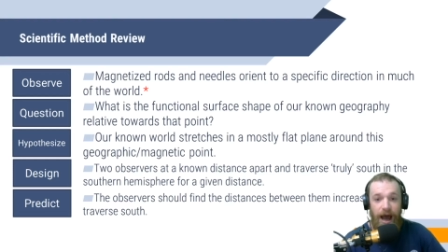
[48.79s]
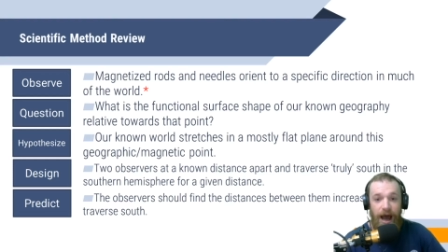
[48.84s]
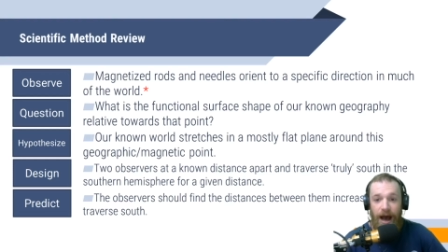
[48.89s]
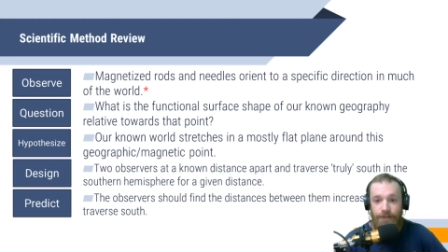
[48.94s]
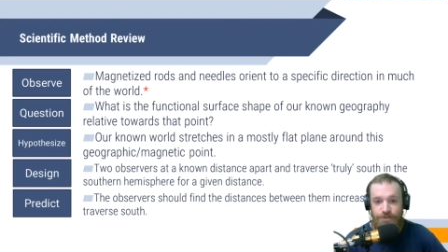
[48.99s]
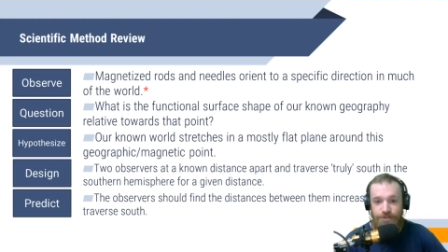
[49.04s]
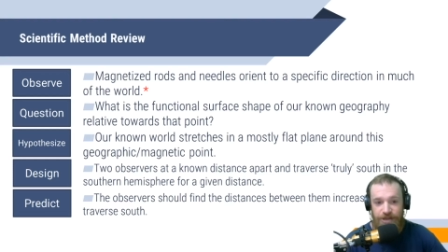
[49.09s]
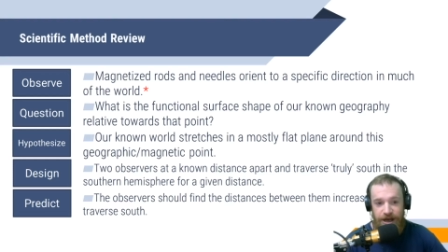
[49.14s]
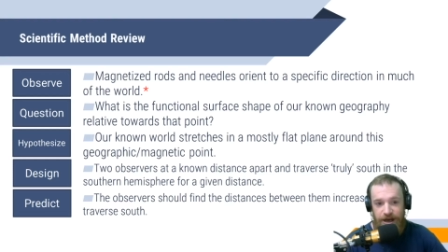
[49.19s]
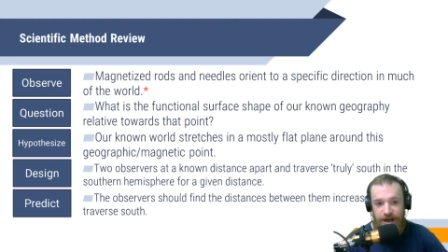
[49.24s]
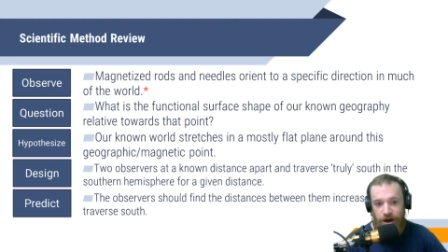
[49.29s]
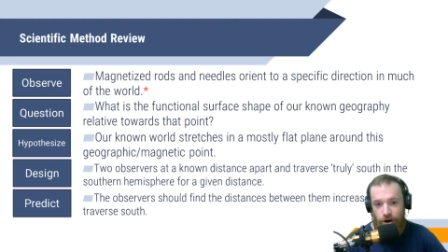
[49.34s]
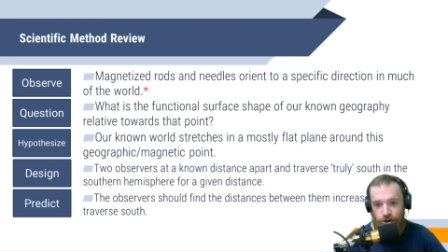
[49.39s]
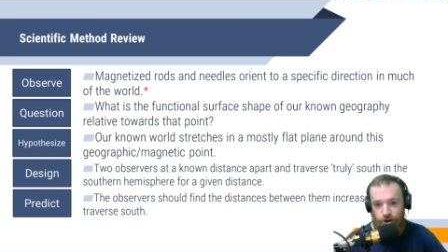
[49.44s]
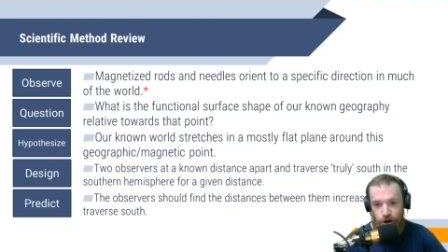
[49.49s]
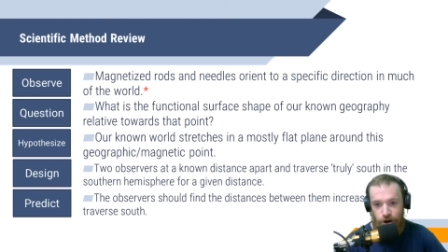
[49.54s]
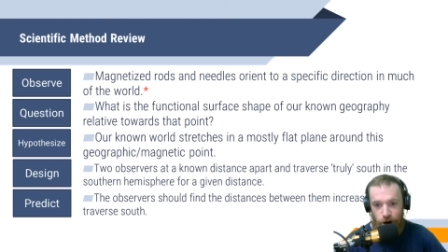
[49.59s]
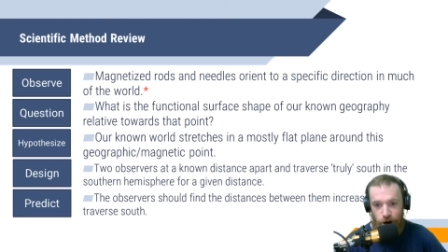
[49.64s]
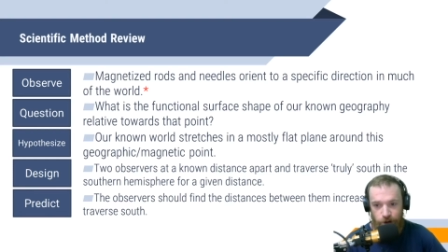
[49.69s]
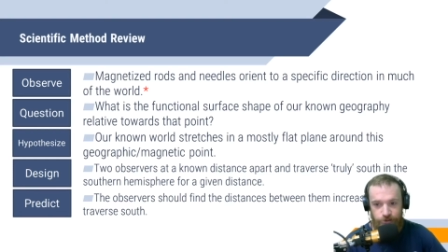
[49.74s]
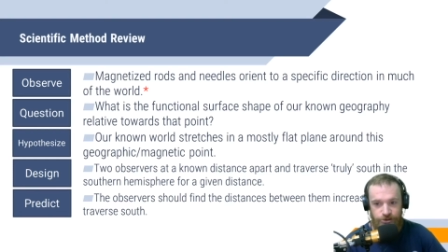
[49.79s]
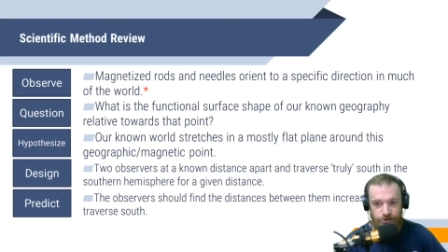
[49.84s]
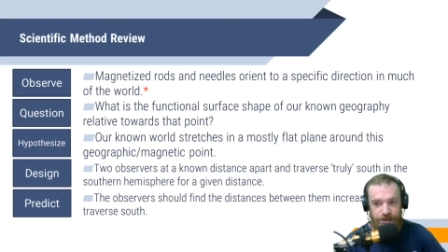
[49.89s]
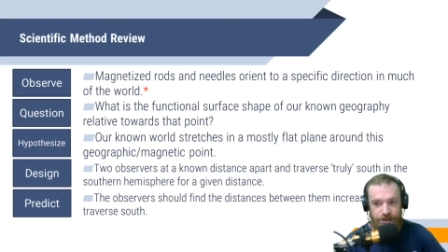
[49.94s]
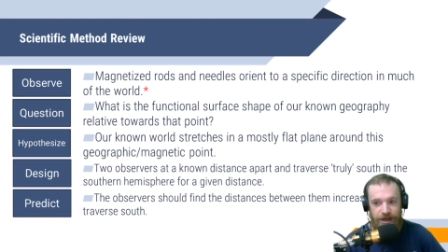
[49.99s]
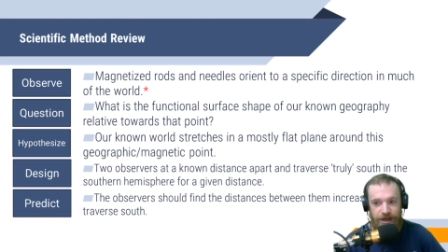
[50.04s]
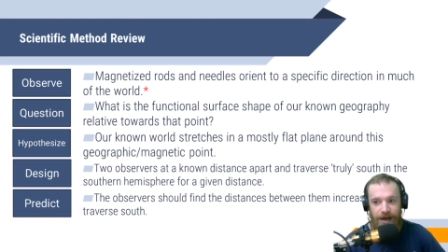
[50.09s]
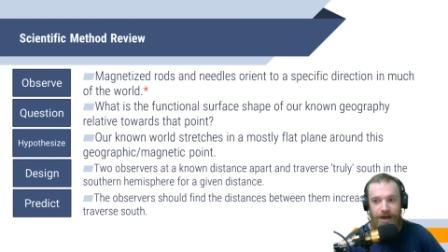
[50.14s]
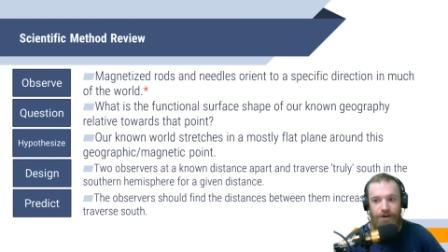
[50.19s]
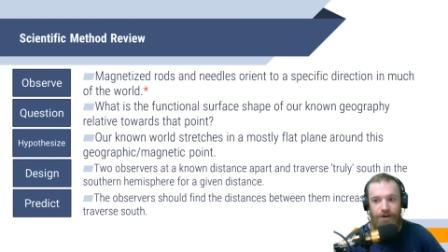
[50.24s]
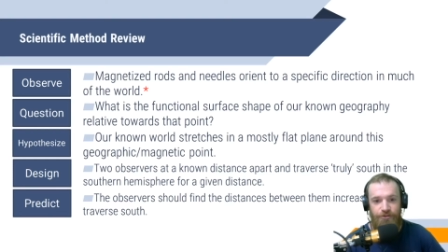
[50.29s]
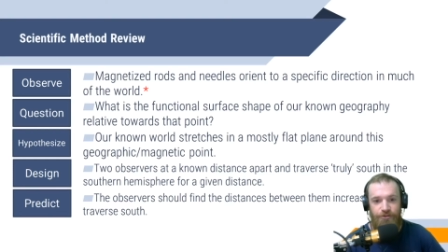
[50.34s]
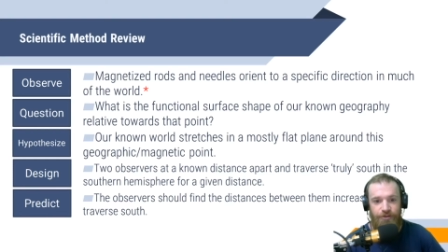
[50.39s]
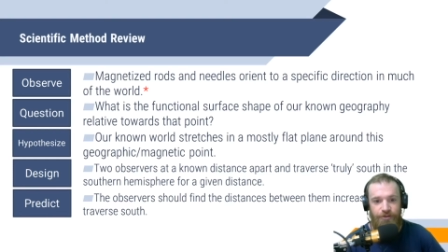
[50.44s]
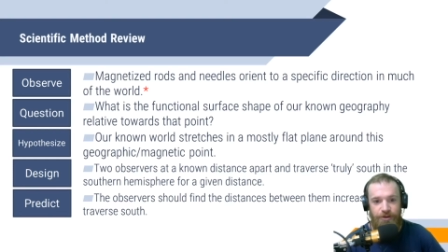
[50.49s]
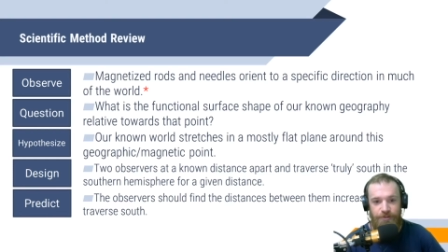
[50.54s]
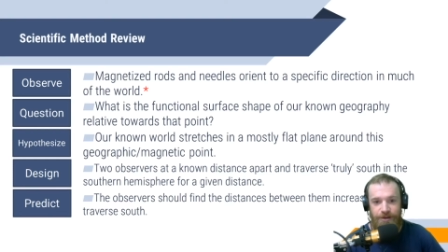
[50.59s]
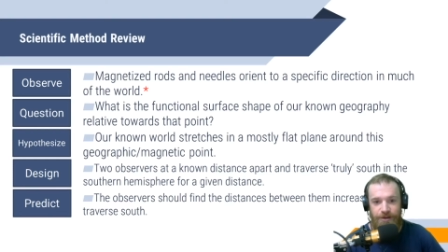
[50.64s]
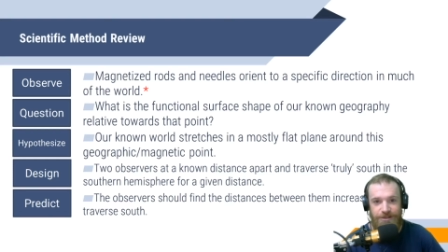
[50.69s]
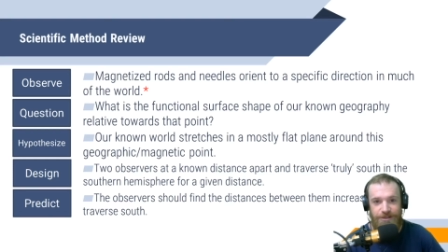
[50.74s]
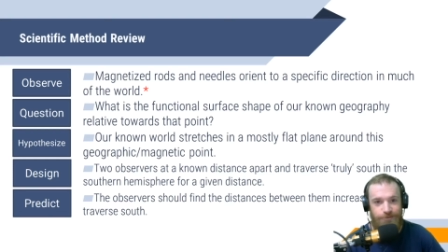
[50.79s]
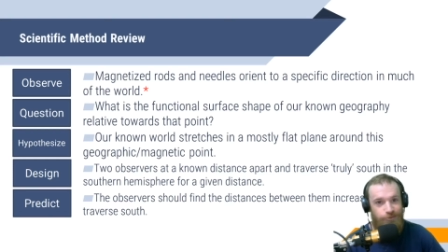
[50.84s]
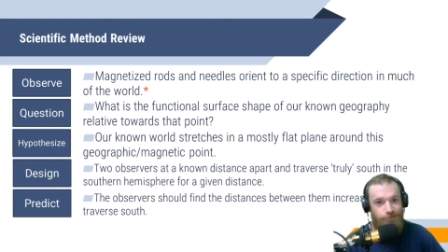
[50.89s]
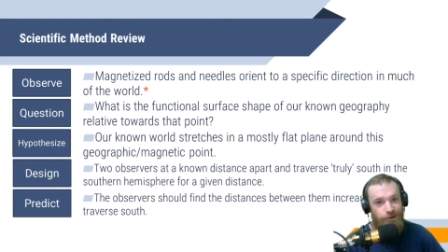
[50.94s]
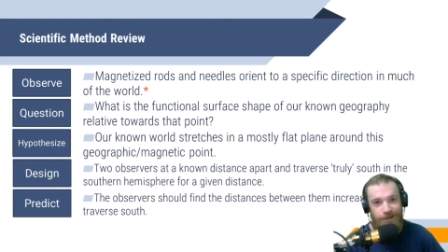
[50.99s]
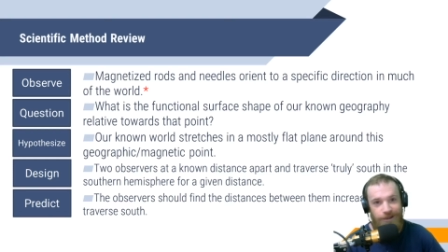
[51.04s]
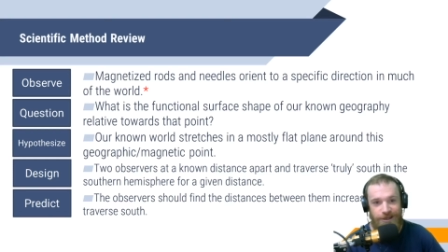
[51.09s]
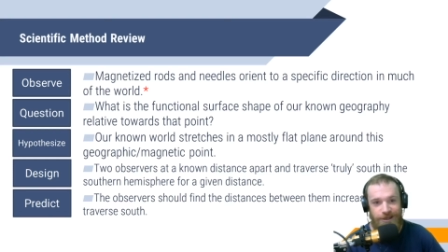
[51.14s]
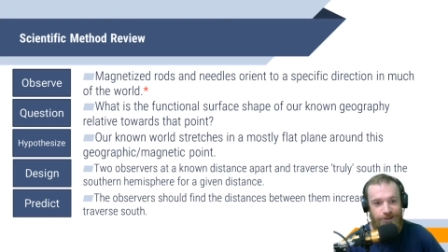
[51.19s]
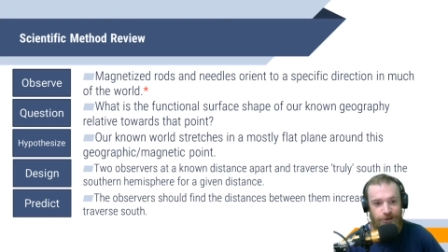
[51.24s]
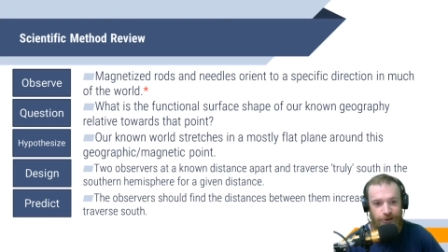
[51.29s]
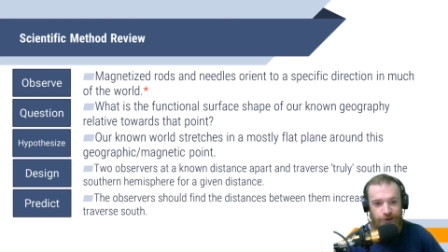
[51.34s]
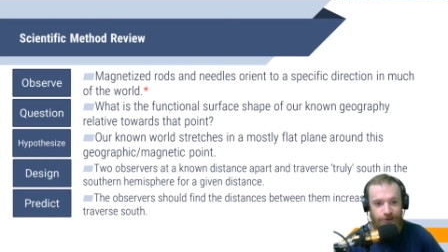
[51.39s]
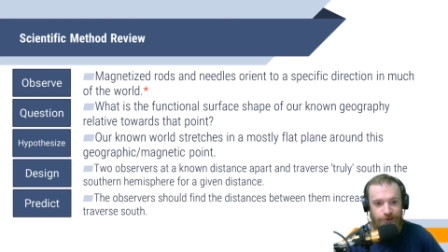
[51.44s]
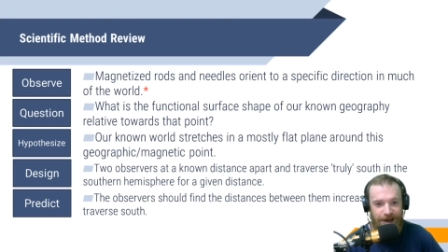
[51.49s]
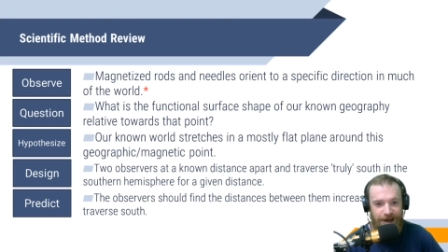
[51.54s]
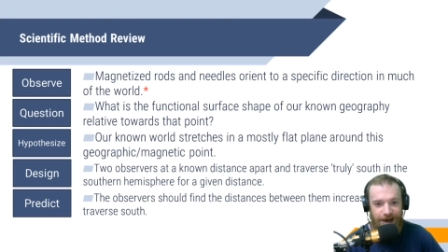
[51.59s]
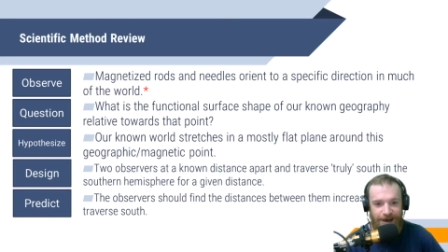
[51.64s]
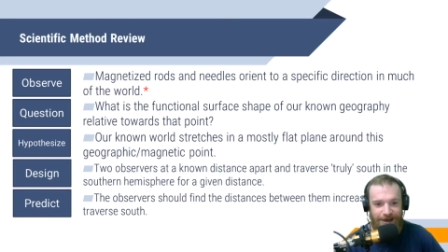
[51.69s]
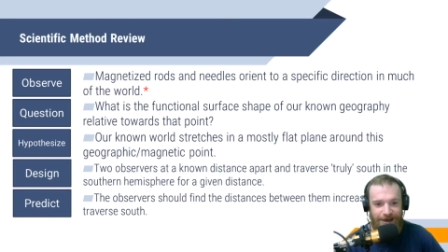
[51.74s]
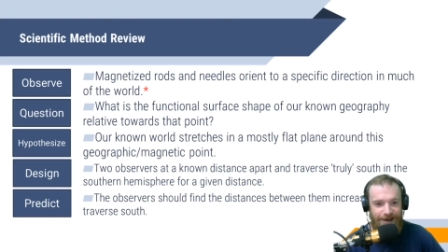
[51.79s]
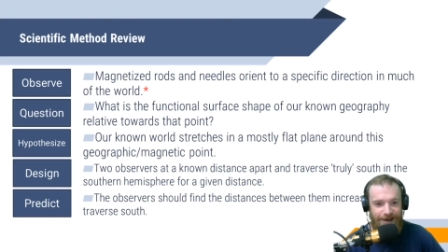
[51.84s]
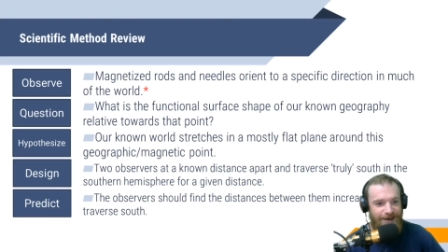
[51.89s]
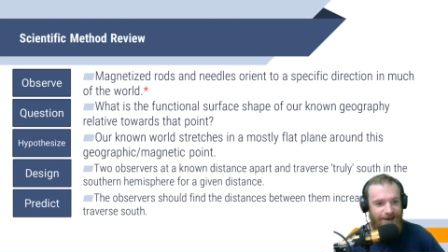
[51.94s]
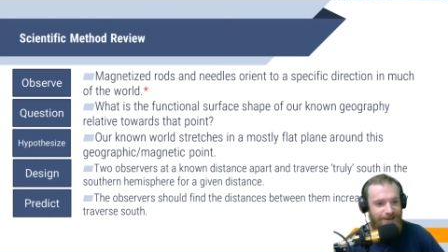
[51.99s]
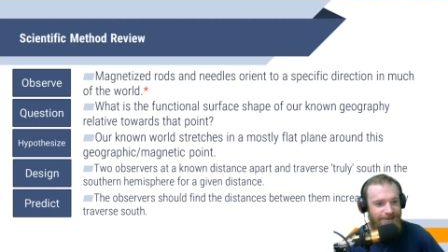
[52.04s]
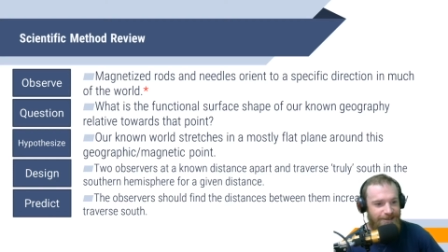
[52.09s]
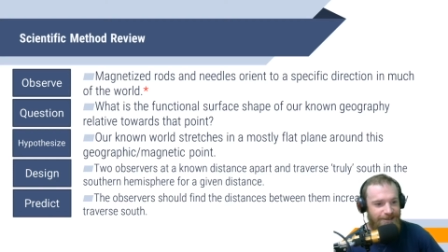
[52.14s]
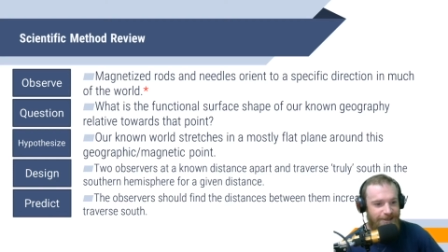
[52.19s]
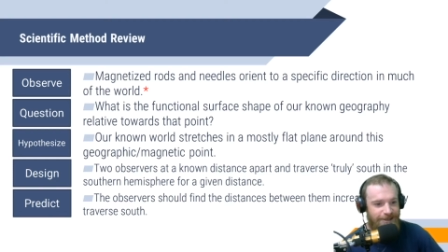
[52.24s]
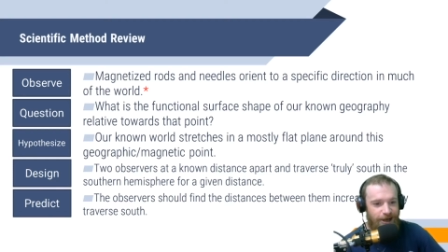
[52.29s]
I'm saying our known geography because really that's all we got, guys.